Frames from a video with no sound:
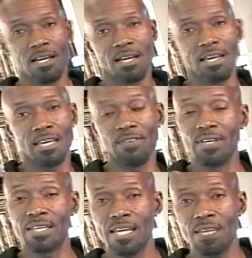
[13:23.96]
If
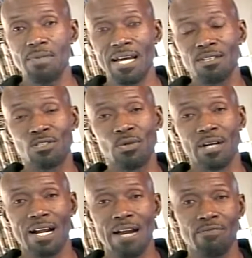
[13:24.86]
it came down to a
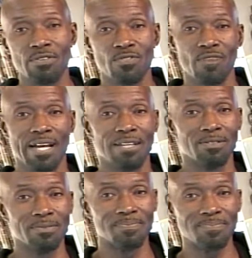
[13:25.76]
conference
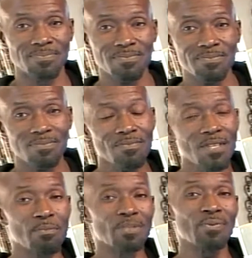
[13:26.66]
final
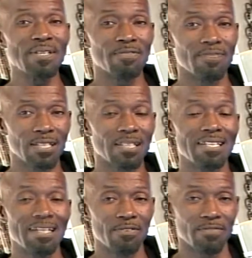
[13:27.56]
between
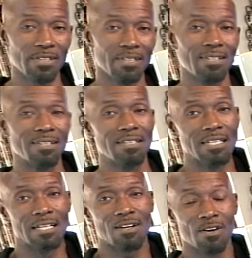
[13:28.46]
Philadelphia,
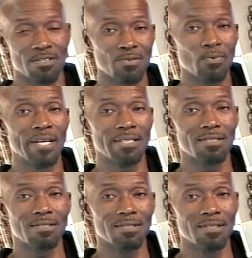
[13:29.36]
Carson
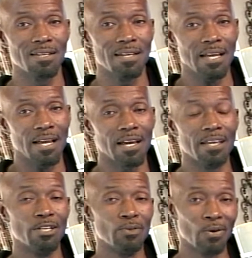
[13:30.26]
Wentz,
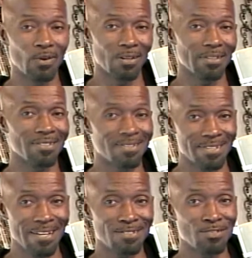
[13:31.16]
and New Orleans
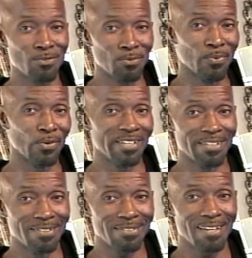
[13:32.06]
Saints, Drew
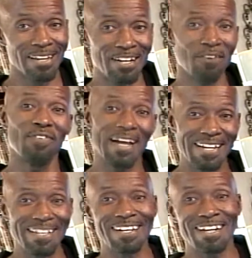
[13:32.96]
Brees, and they're
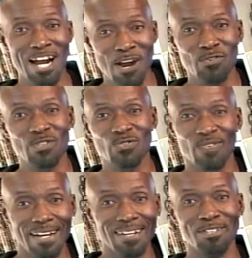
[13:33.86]
fighting in the conference
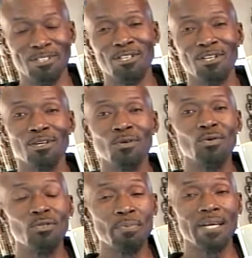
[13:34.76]
final, who
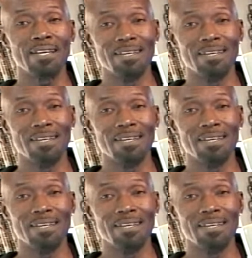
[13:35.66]
you picking?